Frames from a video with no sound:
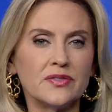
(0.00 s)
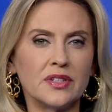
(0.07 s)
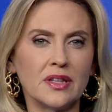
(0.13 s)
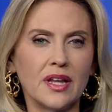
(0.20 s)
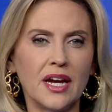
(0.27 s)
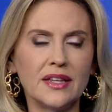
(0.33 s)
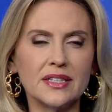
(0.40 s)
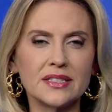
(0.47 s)
of
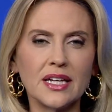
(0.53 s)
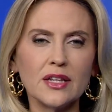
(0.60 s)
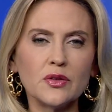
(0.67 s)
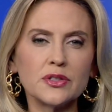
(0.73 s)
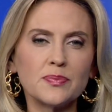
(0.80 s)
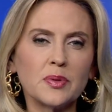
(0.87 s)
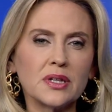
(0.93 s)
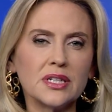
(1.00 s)
delay, the St.
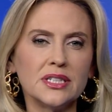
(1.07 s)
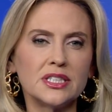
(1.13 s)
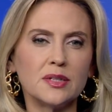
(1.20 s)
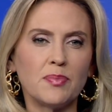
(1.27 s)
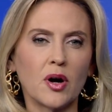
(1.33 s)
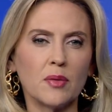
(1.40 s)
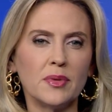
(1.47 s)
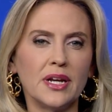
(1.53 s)
Louis Police
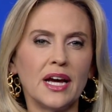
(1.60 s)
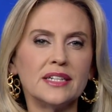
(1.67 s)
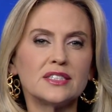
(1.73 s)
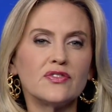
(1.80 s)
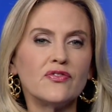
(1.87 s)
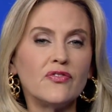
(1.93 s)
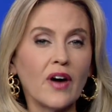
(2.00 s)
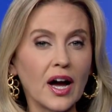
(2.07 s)
Department has
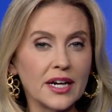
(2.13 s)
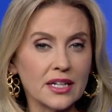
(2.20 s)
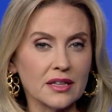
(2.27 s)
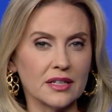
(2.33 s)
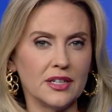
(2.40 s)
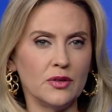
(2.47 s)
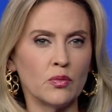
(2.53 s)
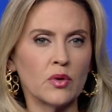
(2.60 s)

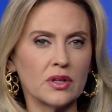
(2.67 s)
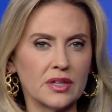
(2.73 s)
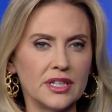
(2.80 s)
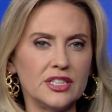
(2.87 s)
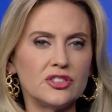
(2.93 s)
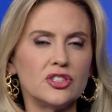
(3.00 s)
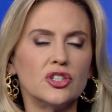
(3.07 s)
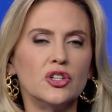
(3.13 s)
finally
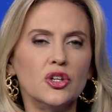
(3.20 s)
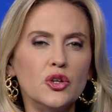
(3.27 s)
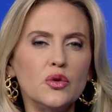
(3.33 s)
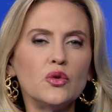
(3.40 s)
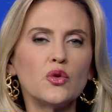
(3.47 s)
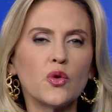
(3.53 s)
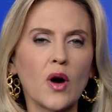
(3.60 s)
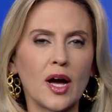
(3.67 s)
released new
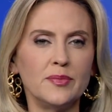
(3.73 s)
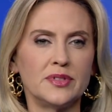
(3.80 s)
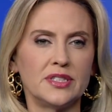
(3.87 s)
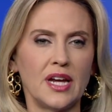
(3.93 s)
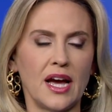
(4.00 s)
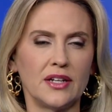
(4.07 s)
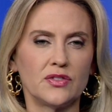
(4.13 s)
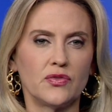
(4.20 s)
crime
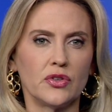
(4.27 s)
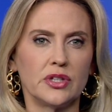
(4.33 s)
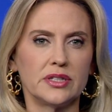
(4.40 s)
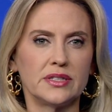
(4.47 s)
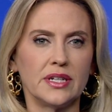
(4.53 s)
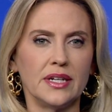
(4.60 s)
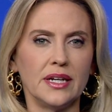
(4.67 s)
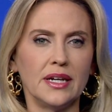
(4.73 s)
stats for the
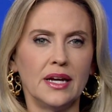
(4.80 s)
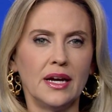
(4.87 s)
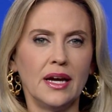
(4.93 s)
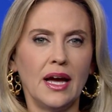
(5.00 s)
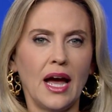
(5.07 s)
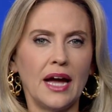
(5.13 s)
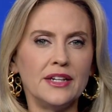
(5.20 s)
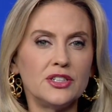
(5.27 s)
city,
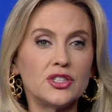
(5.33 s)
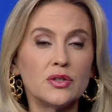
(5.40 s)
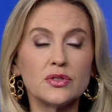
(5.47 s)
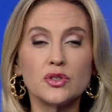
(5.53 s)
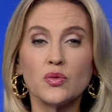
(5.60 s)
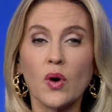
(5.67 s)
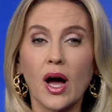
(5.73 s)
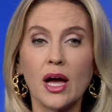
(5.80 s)
and it shows
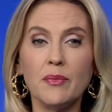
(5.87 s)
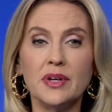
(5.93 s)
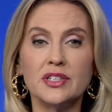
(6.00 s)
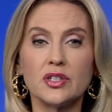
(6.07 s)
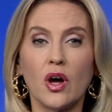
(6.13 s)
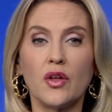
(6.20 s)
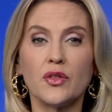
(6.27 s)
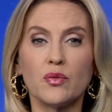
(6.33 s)
crime
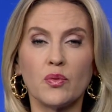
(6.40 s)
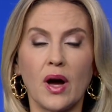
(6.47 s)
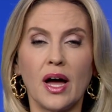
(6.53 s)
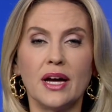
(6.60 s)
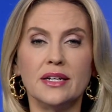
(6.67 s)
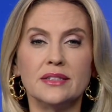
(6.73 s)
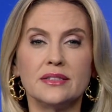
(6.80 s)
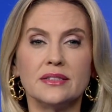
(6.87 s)
is on the
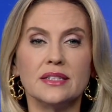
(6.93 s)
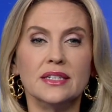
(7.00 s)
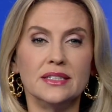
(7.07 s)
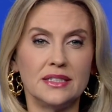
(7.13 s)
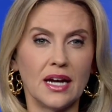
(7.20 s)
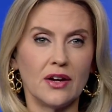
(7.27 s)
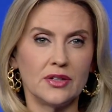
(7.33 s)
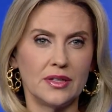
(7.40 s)
rise in
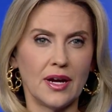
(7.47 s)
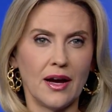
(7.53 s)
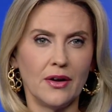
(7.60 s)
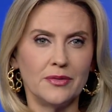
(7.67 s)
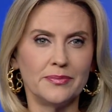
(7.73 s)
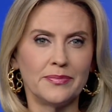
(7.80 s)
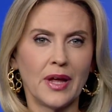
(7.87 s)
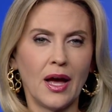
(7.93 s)
downtown.
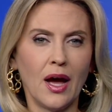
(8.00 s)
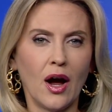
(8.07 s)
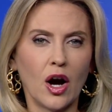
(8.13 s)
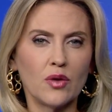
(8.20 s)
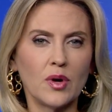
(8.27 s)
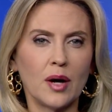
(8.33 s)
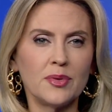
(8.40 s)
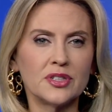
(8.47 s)
Our
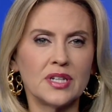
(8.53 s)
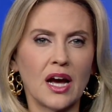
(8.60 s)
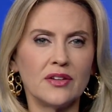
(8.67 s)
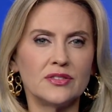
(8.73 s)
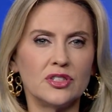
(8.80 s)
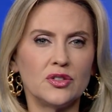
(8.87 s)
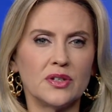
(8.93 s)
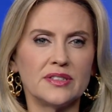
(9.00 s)
Robert
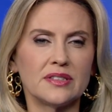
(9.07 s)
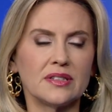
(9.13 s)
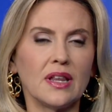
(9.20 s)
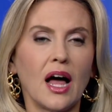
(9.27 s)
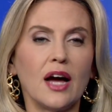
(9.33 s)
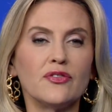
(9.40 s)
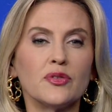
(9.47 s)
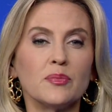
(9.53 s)
Townsend joins us
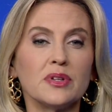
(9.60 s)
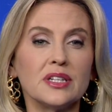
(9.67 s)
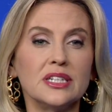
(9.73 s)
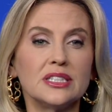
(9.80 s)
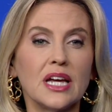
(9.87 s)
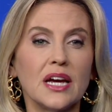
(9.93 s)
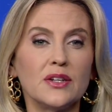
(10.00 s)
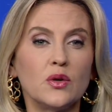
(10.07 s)
live from
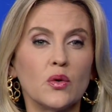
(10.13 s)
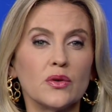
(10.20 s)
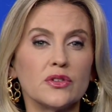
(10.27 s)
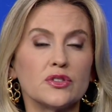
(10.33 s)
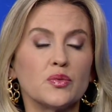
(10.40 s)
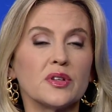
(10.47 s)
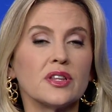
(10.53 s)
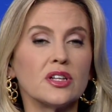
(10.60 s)
police headquarters
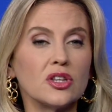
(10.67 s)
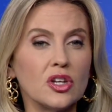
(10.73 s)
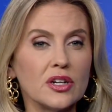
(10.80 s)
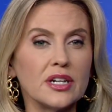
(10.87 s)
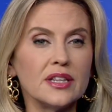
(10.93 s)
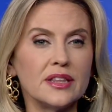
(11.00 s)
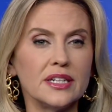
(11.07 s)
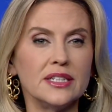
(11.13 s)
with a look
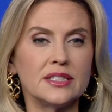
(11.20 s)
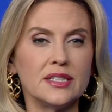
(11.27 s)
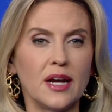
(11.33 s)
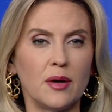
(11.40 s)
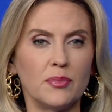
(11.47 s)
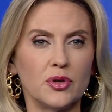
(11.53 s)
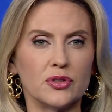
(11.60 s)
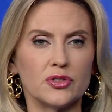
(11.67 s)
at these
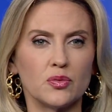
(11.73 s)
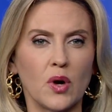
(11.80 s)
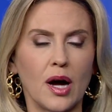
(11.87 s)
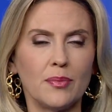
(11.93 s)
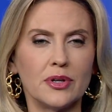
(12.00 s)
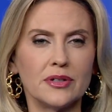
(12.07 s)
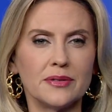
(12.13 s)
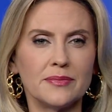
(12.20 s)
numbers.
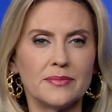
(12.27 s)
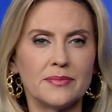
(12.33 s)
Robert?